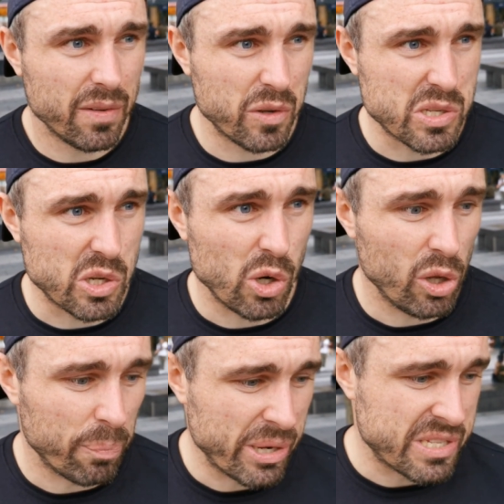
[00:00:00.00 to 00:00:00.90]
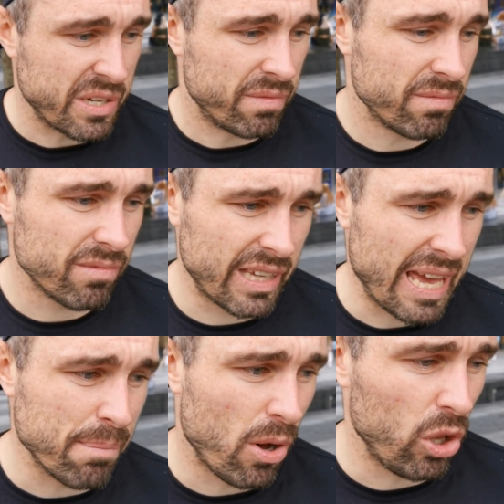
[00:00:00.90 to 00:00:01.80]
First goal, Britton,
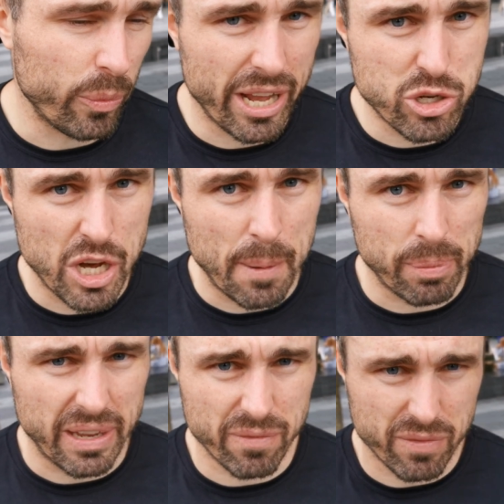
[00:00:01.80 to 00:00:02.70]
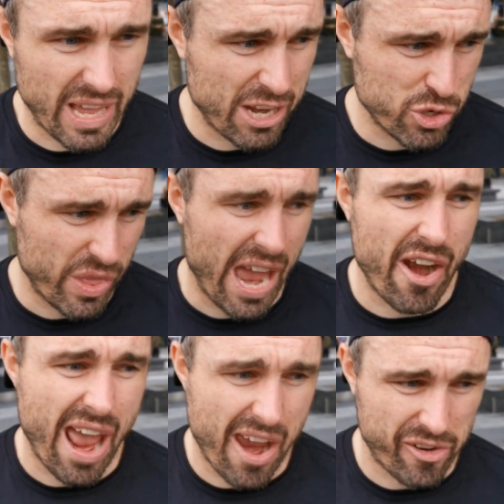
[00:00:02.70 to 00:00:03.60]
getting ball away cheaply at the edge of
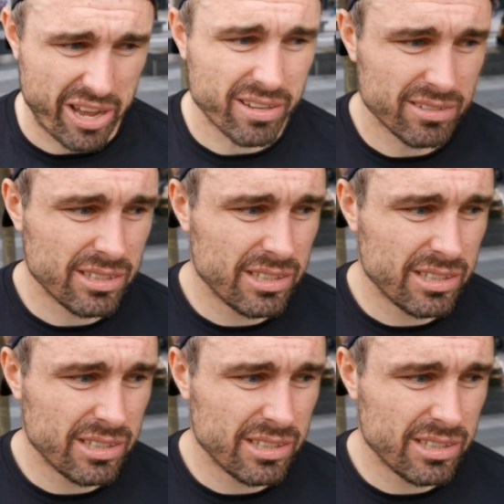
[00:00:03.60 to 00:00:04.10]
their area.